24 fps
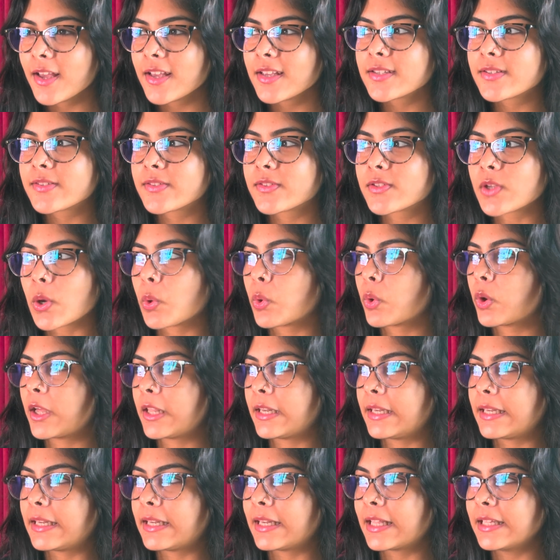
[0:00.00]
So
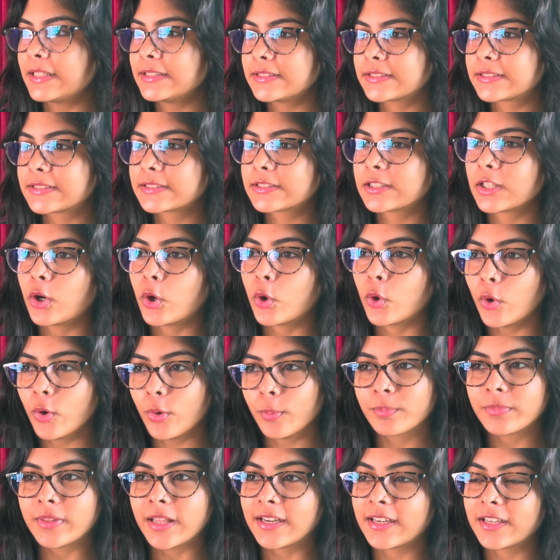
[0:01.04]
let's
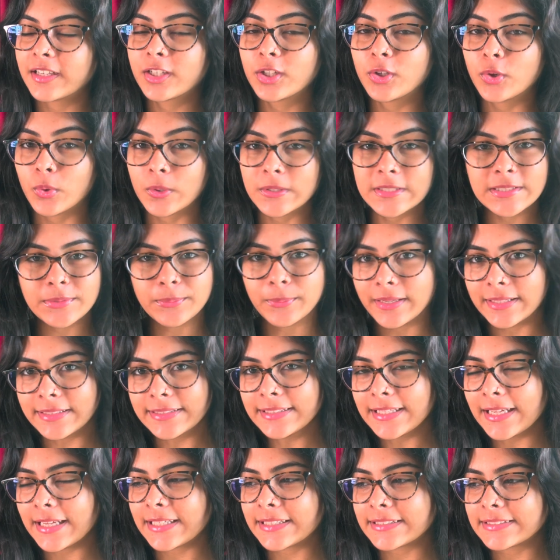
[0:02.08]
hope that it goes
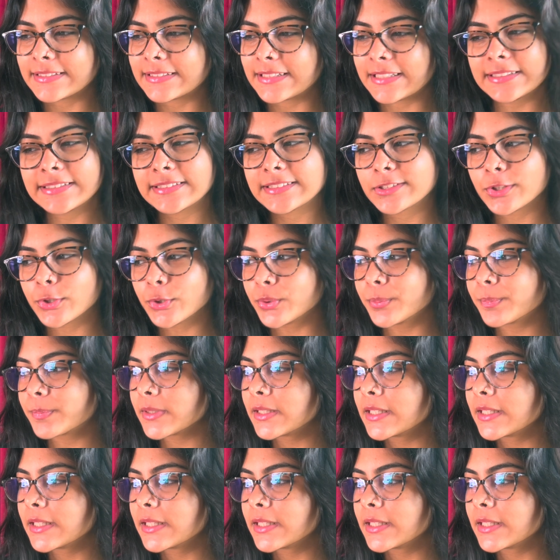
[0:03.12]
well, and let's hope